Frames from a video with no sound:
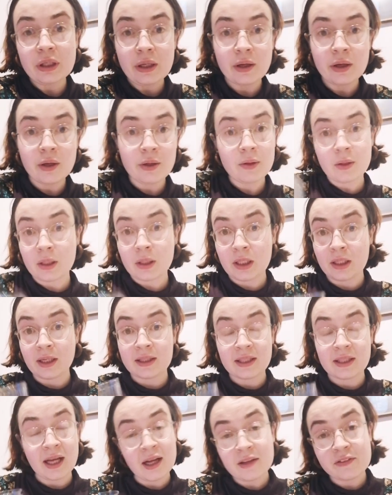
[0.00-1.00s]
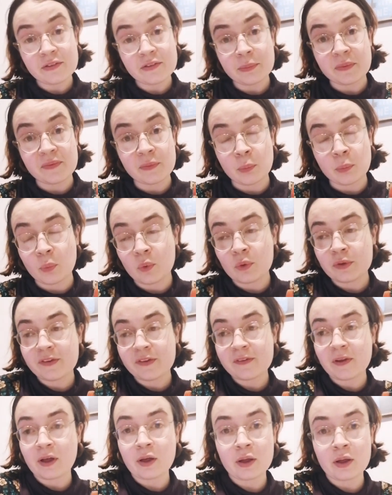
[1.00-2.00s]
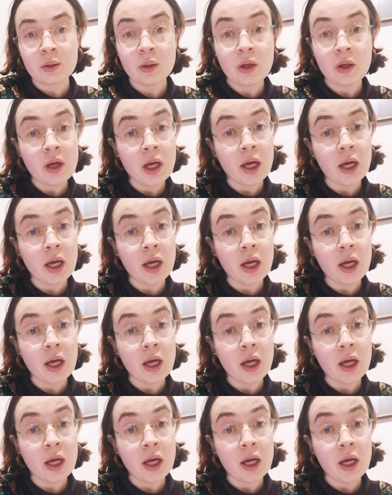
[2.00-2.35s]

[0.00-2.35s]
You're going to need a glass with some water,